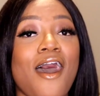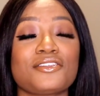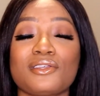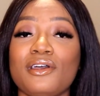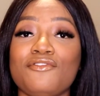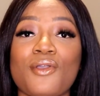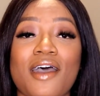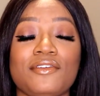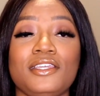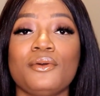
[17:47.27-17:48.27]
Also, if you
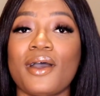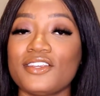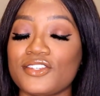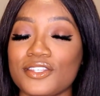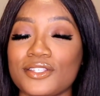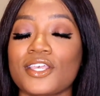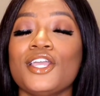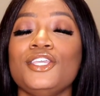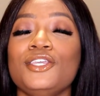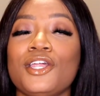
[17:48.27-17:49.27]
have any questions,
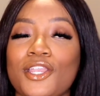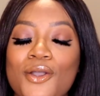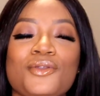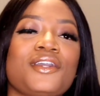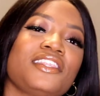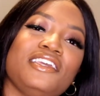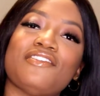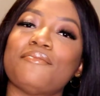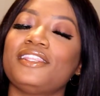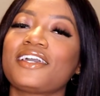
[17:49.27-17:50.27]
you know you can
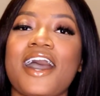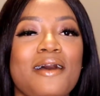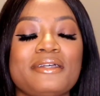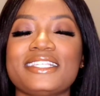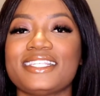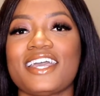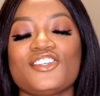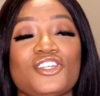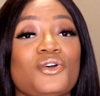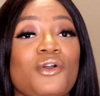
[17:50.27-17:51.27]
leave them in the comment
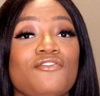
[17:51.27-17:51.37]
section,